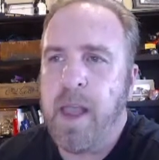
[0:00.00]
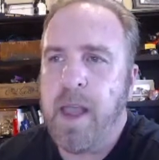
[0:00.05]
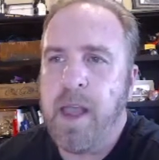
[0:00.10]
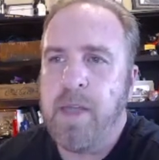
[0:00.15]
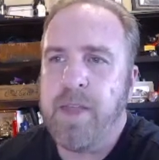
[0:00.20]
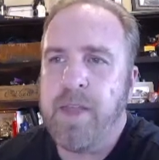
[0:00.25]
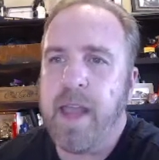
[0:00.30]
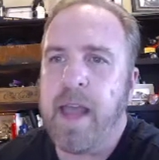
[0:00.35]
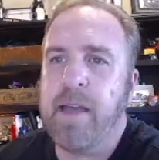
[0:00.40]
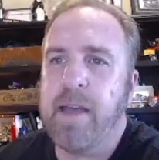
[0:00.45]

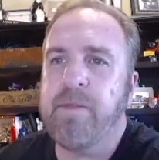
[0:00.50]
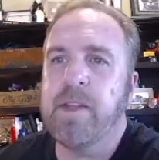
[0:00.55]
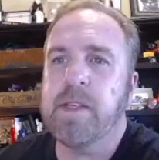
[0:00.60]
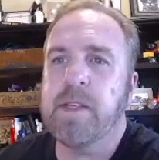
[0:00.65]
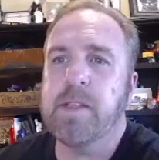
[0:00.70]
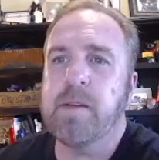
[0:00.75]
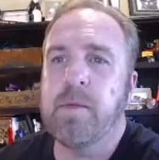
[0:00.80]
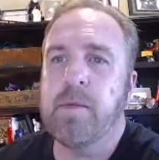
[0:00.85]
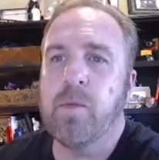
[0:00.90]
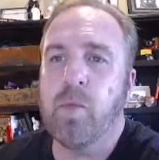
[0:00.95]
they have
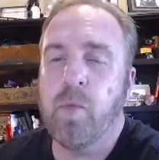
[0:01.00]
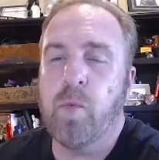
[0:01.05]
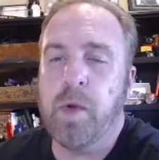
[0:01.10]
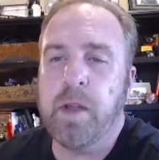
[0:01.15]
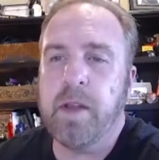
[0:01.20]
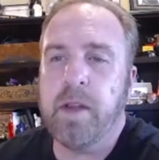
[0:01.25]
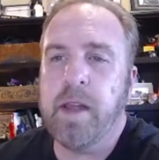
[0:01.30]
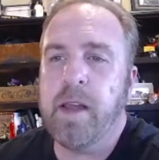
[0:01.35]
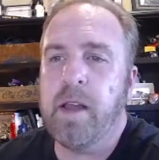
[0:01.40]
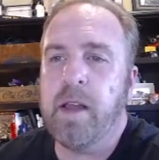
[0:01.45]
this
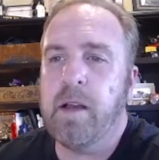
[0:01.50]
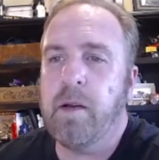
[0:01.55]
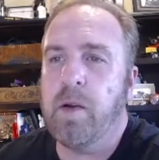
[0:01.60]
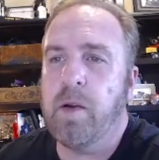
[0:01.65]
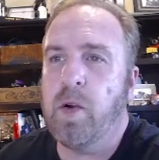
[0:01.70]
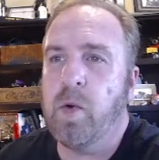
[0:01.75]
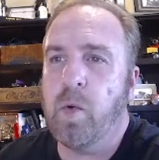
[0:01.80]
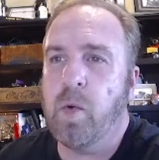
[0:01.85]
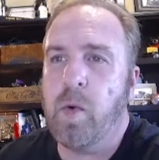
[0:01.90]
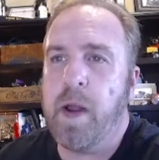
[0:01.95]
really
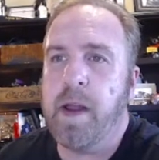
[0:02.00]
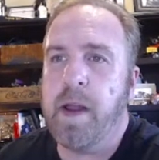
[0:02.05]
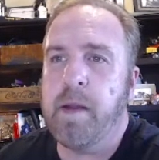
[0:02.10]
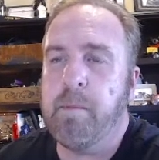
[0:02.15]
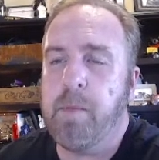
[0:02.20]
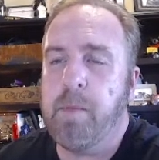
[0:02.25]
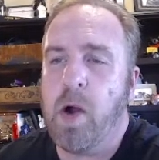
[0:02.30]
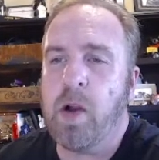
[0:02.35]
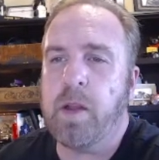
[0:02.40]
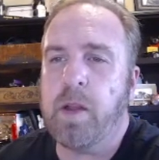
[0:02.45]
great
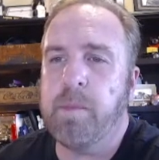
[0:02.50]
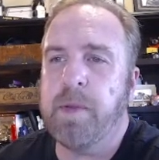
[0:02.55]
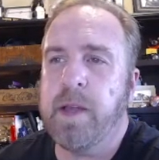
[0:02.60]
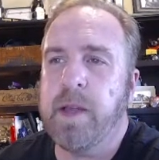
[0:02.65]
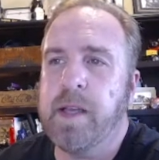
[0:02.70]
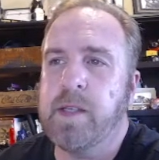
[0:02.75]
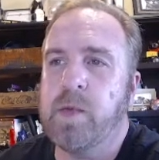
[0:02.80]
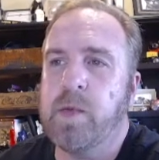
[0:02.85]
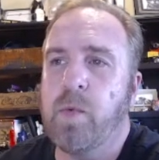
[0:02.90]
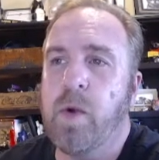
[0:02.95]

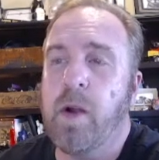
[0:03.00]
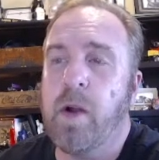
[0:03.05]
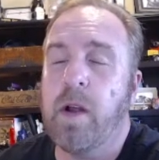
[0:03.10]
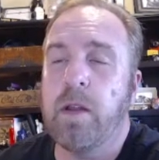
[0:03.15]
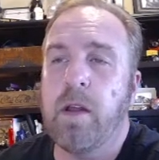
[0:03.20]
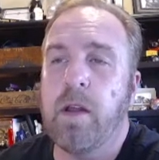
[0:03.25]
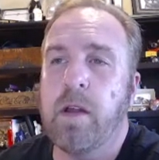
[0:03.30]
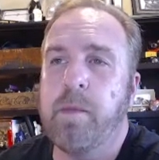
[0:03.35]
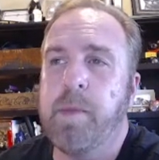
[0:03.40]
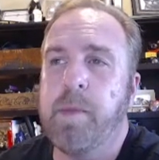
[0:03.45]
marketplace where a
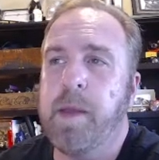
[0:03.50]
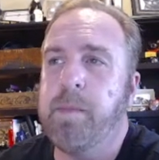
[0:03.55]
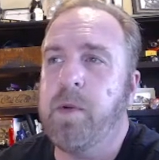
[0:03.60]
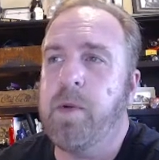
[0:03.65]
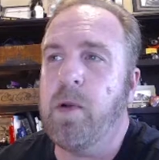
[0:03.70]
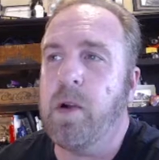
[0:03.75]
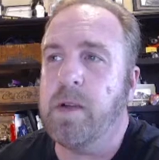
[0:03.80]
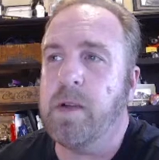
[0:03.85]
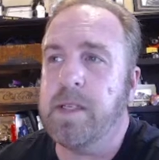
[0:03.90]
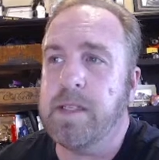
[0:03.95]
lot of
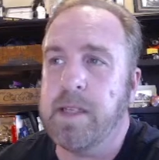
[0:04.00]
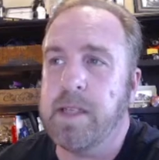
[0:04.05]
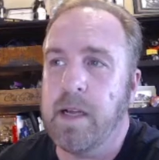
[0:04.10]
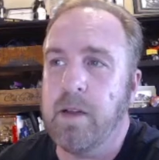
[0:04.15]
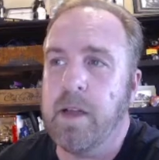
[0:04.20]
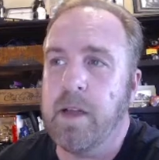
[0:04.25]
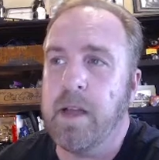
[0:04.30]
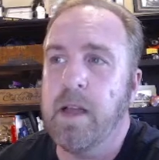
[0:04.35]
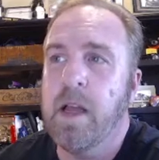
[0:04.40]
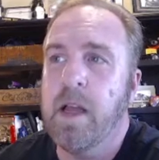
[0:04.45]
people are
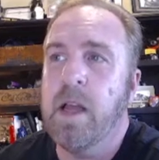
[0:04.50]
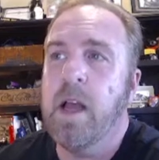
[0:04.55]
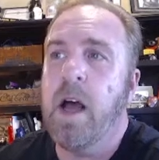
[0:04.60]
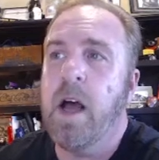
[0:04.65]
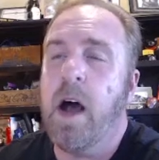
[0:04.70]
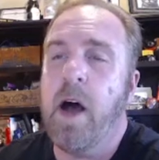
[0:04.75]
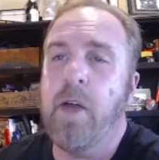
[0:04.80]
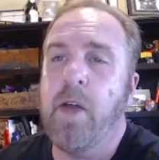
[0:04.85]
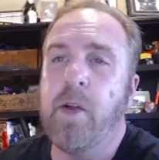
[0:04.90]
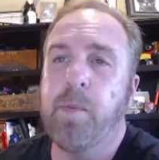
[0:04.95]
selling
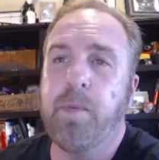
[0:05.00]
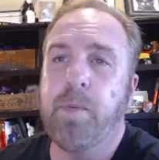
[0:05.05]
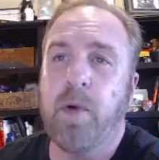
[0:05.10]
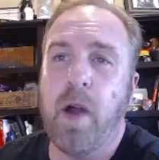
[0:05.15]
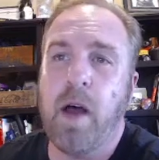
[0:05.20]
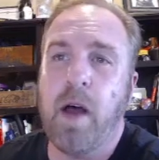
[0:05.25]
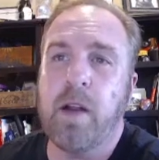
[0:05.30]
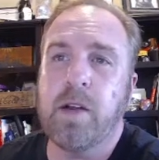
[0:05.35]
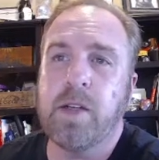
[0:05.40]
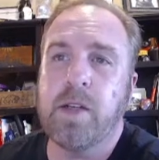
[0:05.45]
other
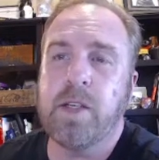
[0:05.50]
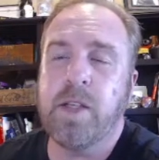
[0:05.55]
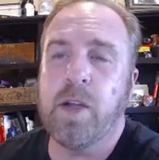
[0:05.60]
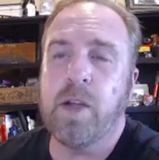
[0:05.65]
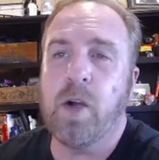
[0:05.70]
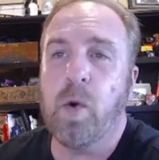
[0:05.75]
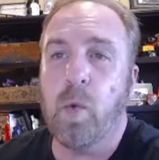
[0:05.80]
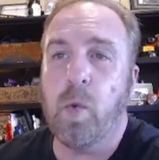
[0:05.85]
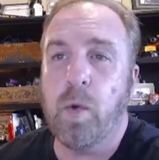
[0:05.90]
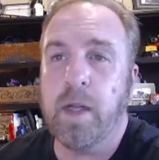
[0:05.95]
products that
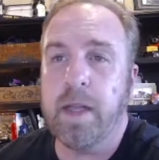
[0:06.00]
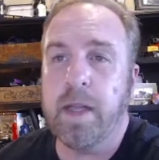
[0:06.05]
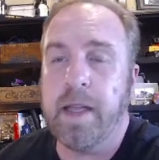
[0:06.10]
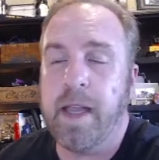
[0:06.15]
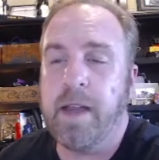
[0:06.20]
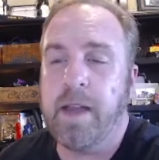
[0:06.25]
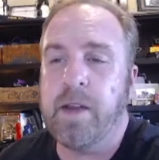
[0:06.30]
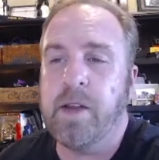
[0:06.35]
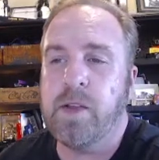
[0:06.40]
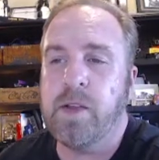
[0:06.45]
are
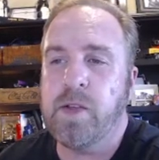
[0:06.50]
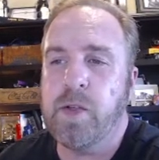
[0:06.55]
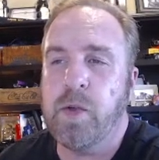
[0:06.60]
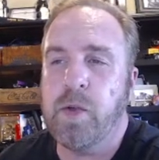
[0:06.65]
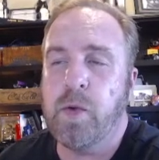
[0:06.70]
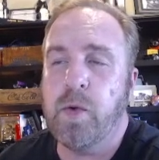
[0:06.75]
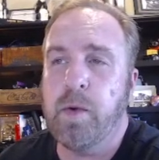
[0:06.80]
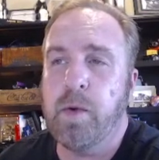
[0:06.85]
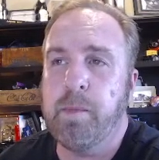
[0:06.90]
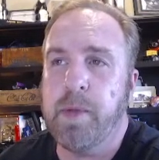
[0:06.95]
related
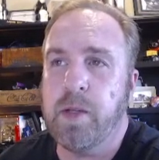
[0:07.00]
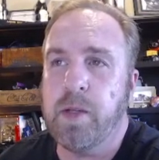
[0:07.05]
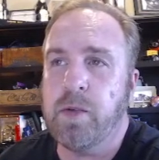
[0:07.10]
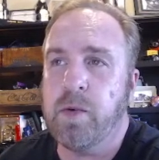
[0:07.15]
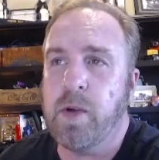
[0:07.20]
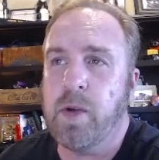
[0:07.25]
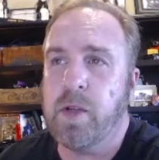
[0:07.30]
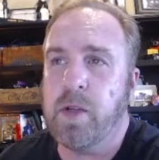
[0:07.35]
to Builderall.